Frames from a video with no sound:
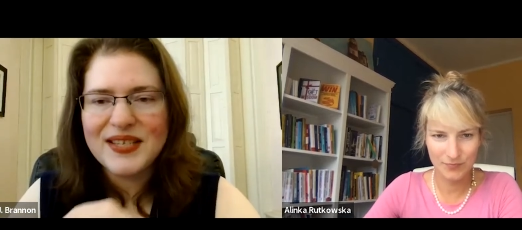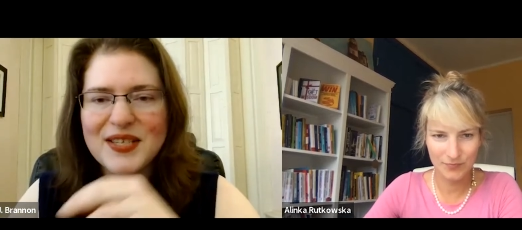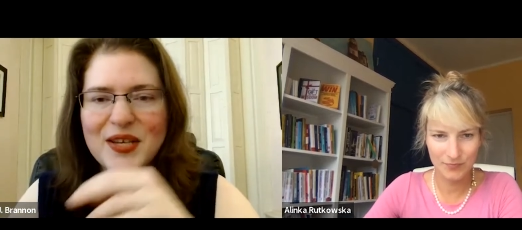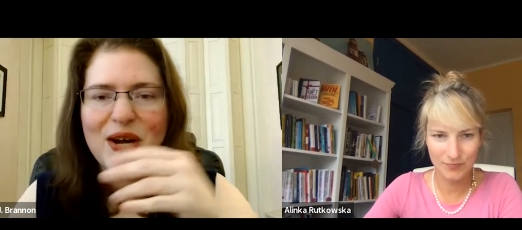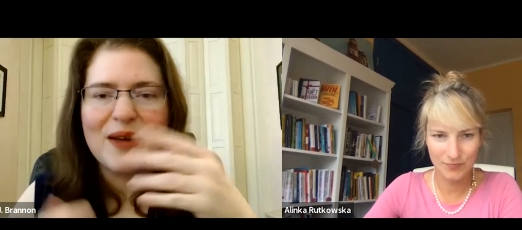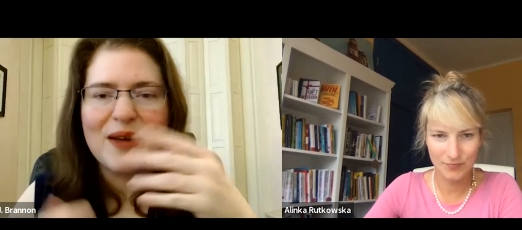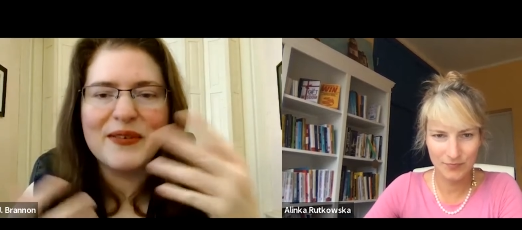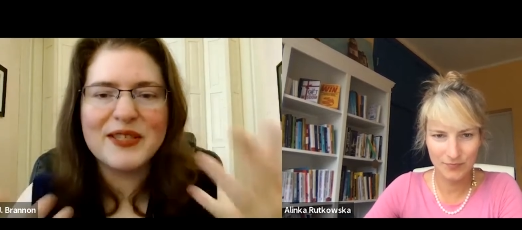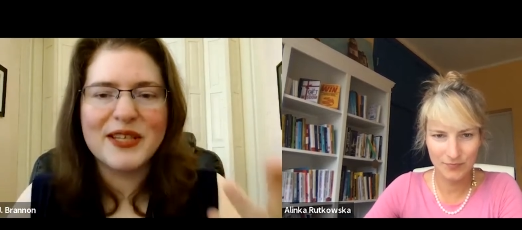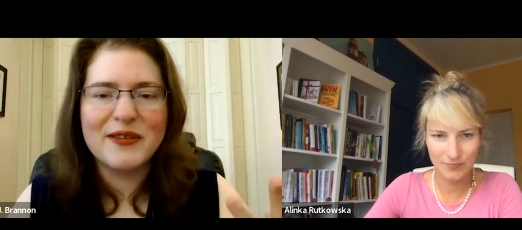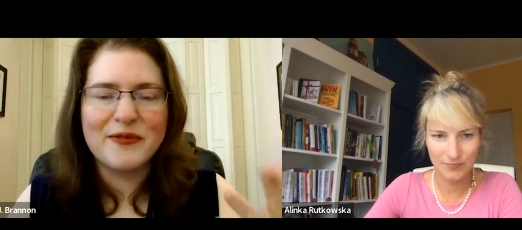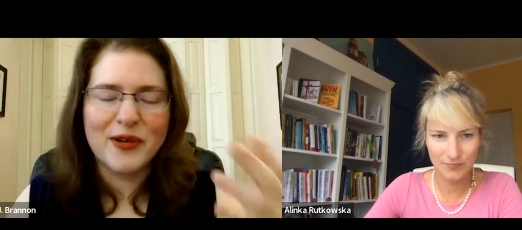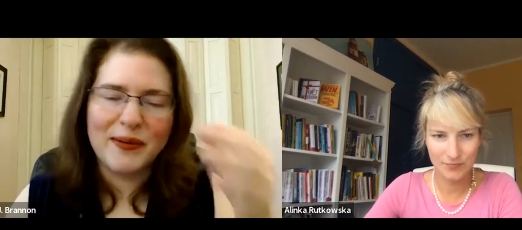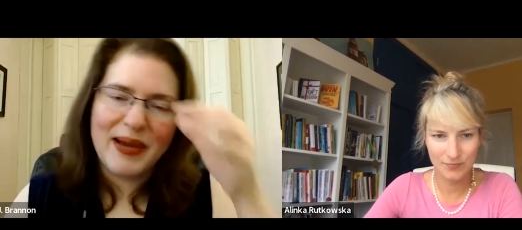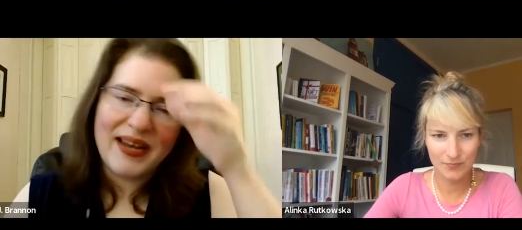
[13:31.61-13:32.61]
Speaker 1: So obviously,
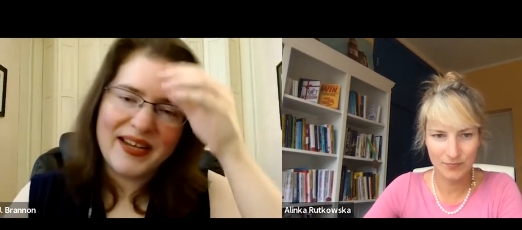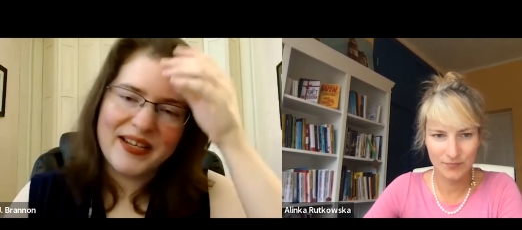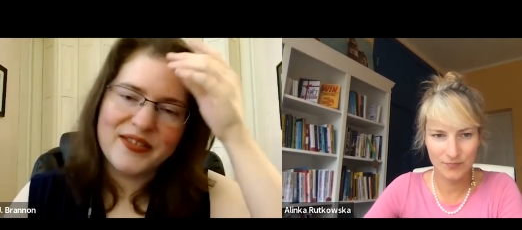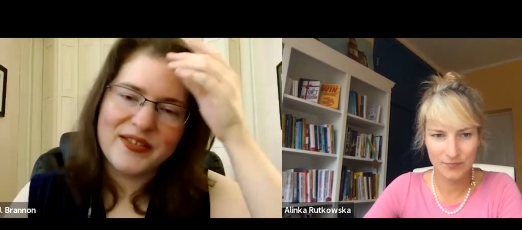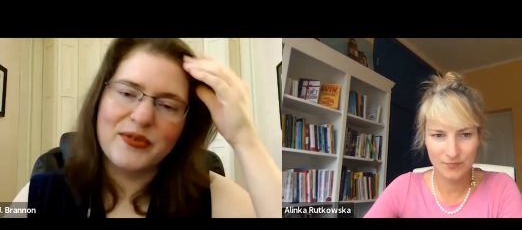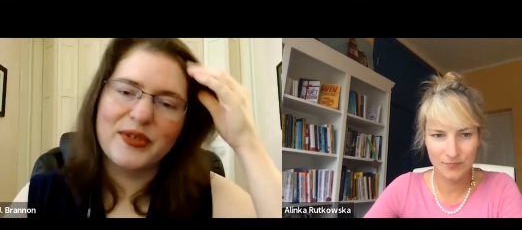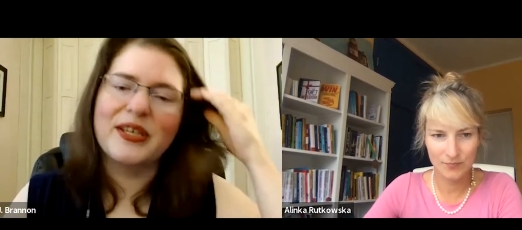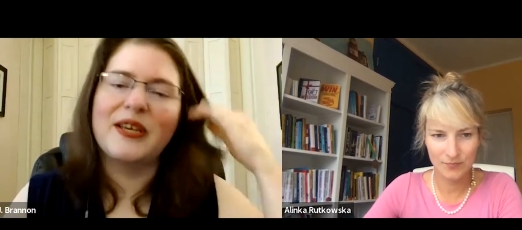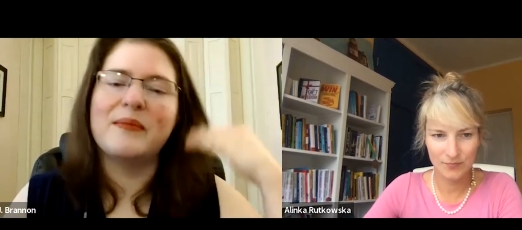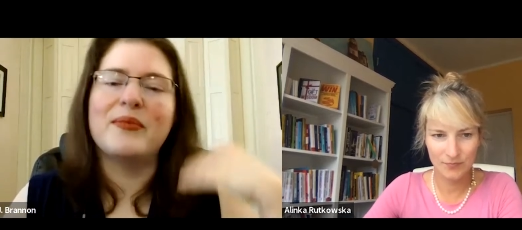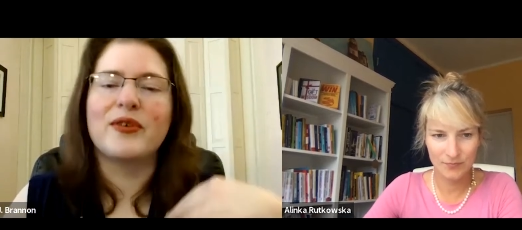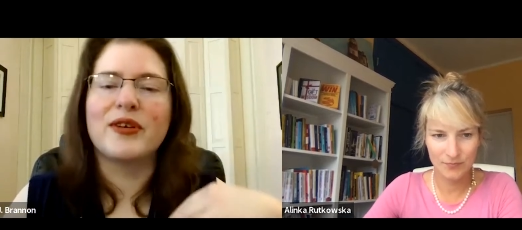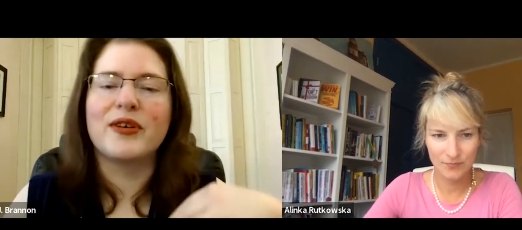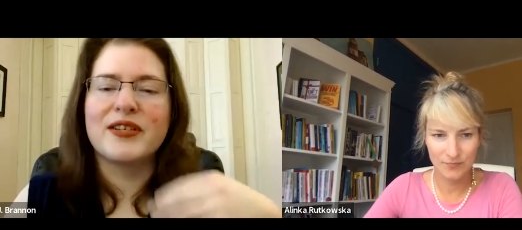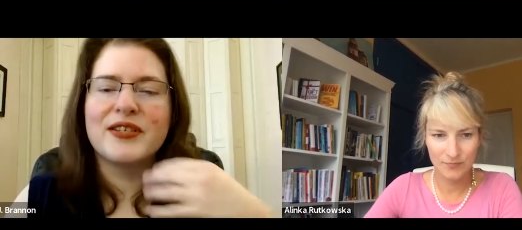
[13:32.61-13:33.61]
formatting is really
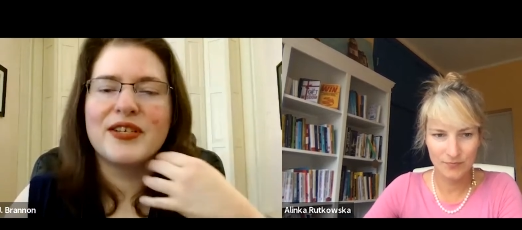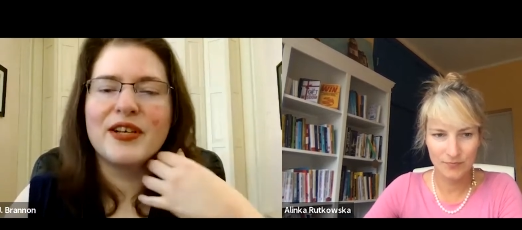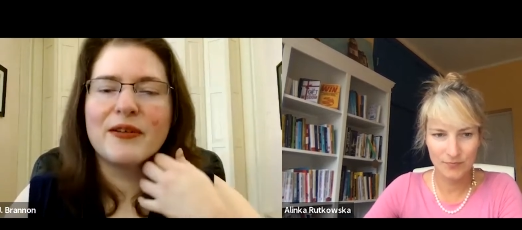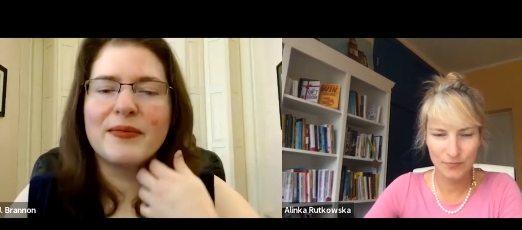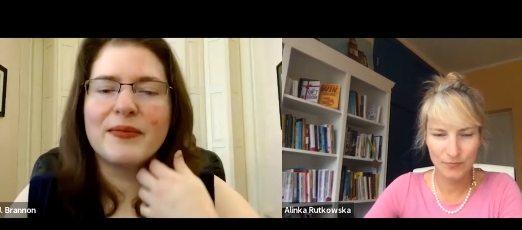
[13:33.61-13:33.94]
important to your